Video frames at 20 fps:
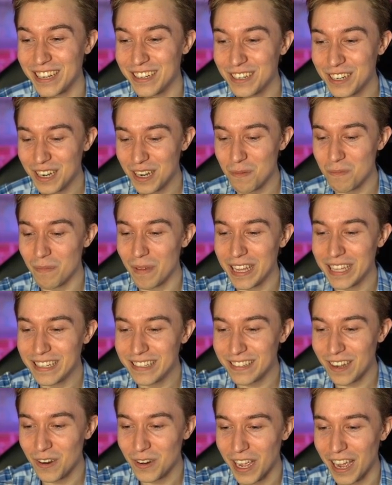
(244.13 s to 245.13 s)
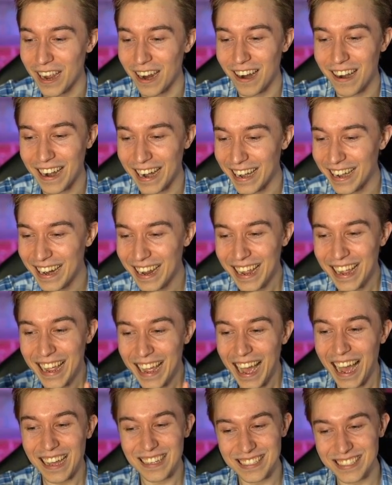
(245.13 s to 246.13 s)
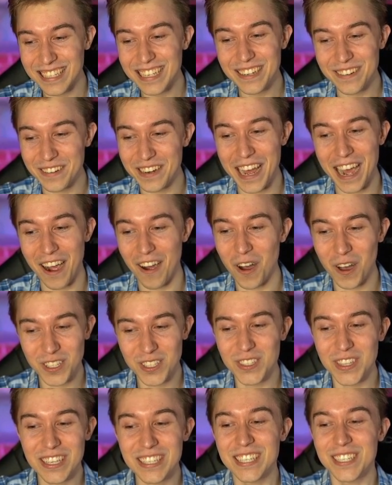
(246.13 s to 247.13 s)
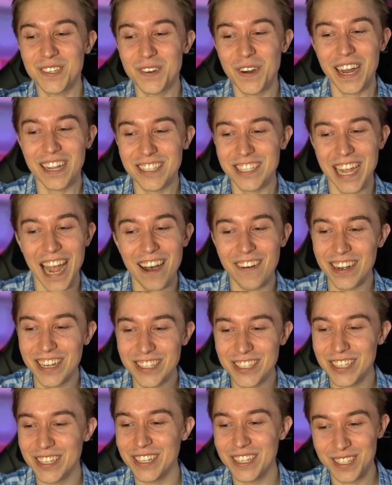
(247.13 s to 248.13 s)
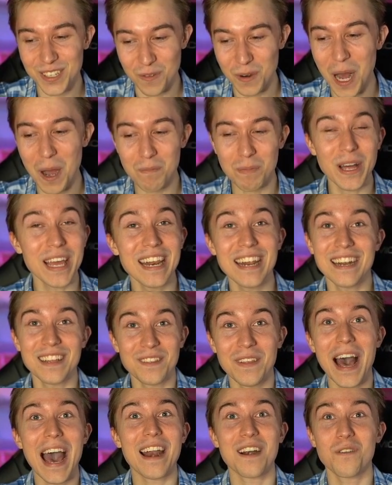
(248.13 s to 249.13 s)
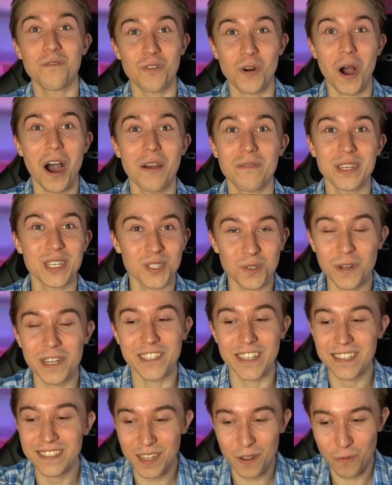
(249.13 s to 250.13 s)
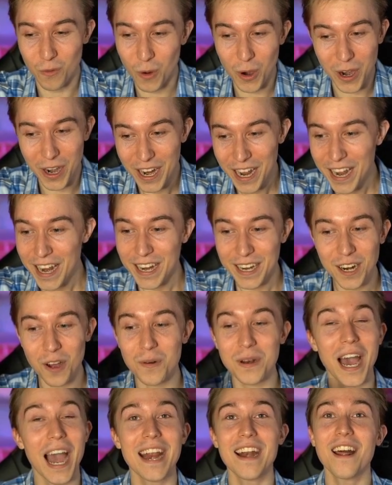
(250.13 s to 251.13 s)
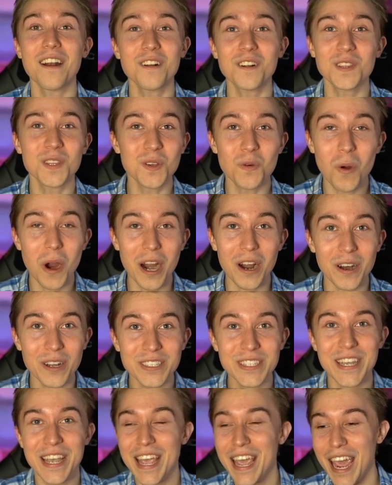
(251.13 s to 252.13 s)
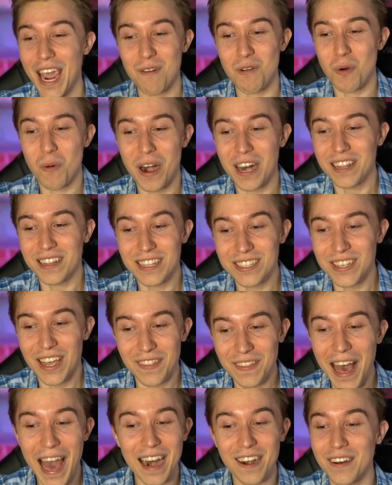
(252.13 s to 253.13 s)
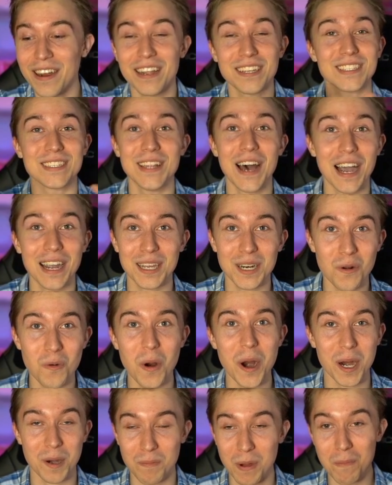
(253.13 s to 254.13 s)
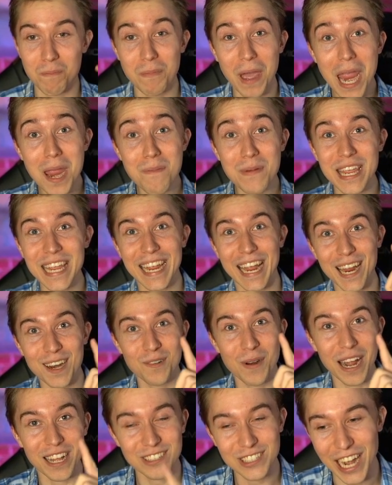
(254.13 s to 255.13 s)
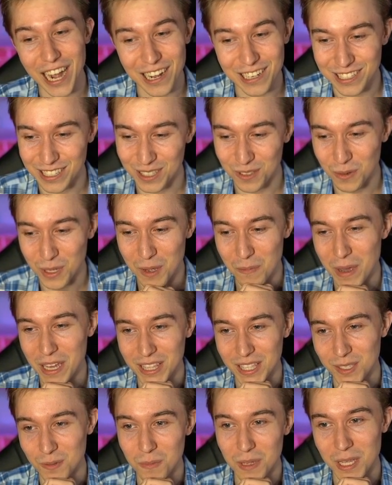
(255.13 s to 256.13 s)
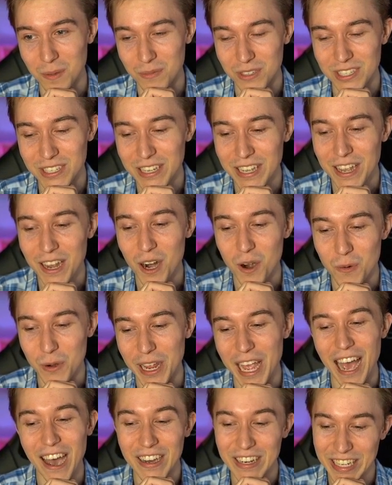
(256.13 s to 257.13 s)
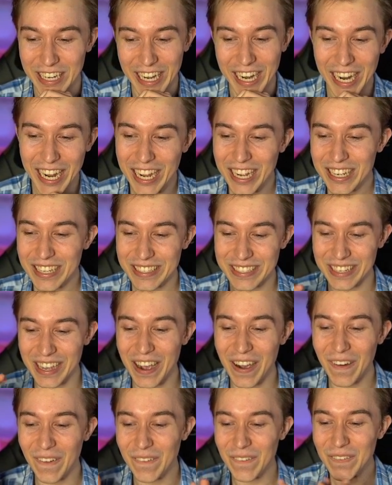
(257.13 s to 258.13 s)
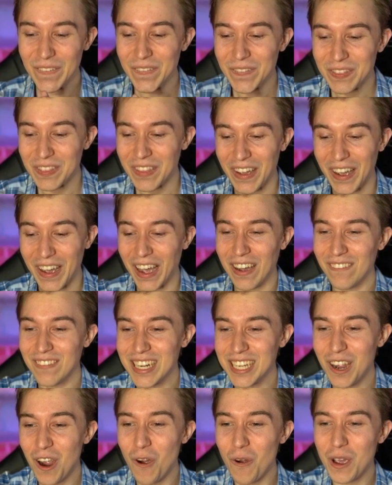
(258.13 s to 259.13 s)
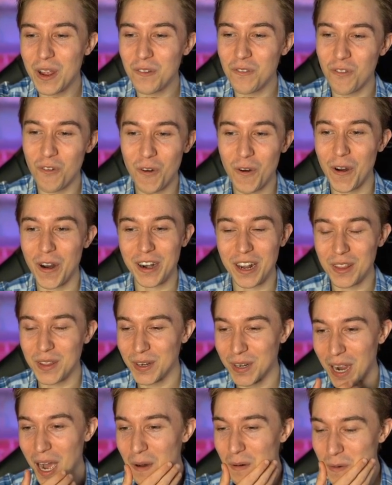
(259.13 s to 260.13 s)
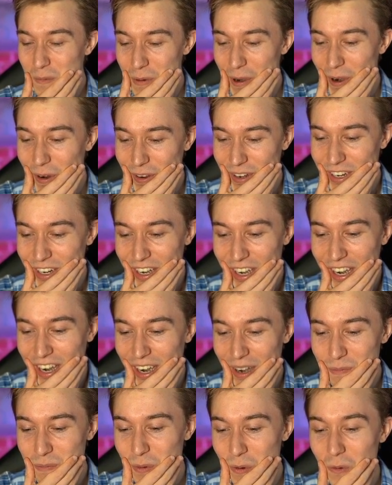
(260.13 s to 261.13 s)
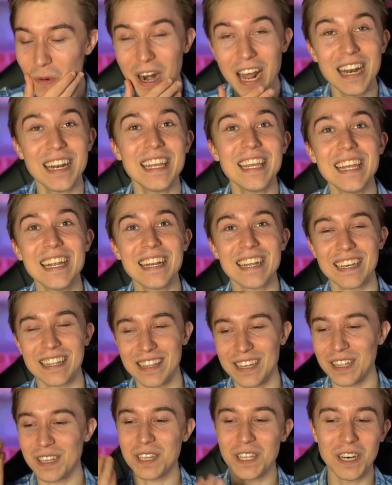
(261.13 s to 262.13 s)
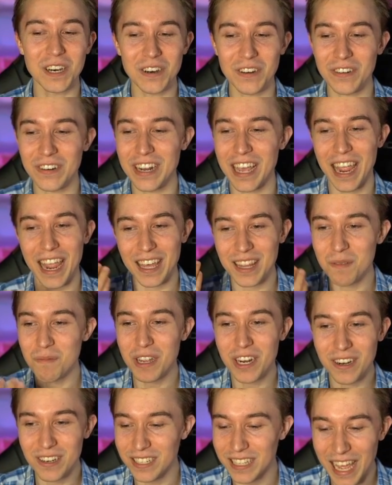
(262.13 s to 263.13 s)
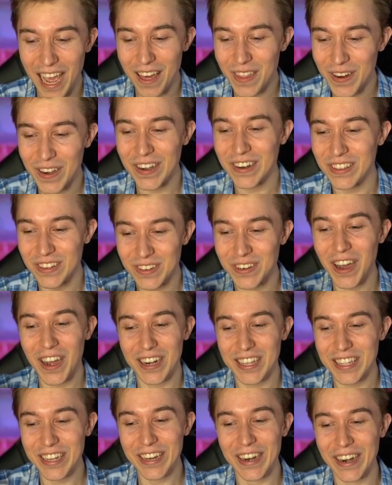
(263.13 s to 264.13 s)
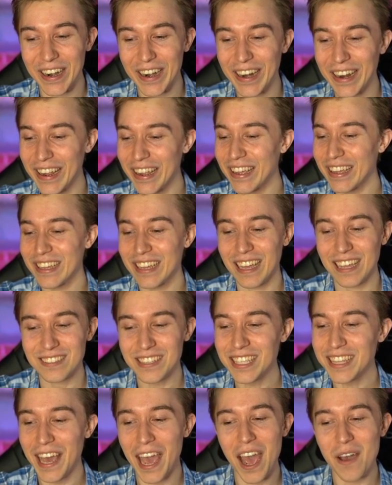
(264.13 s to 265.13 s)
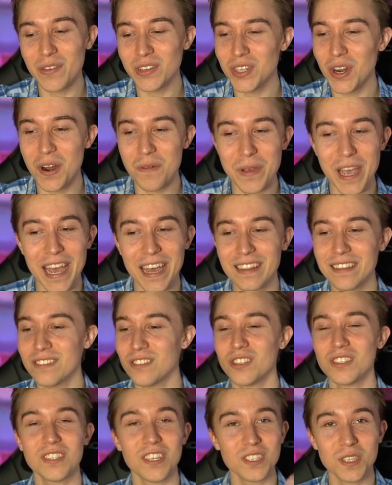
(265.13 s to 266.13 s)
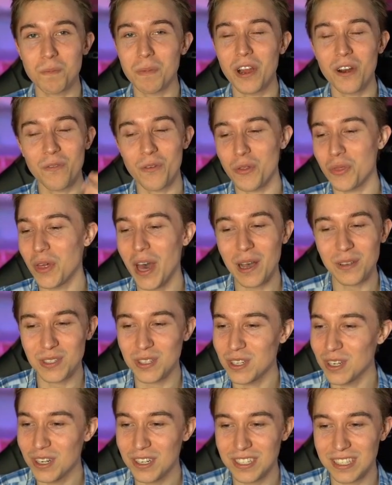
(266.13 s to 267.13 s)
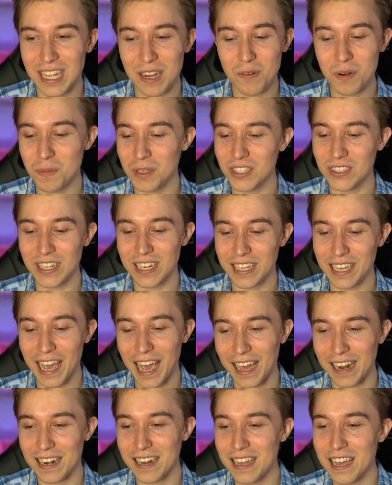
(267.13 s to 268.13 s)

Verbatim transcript: And you're gonna minions? Okay, alright. I see you now. Also, this is Grand Challenge, so we're not playing it in ladder for obvious reasons. If we're, you know, 900 in the world, and we're running this on ladder, it's not gonna work. But maybe in Grand Challenges, we can make these memes a reality. So, I'm gonna go in for another Goblin Barrel here, but when I need Clone and the Mirror together, they're not here. It's like the Avatar man, just disappeared for a thousand years, never to be seen again.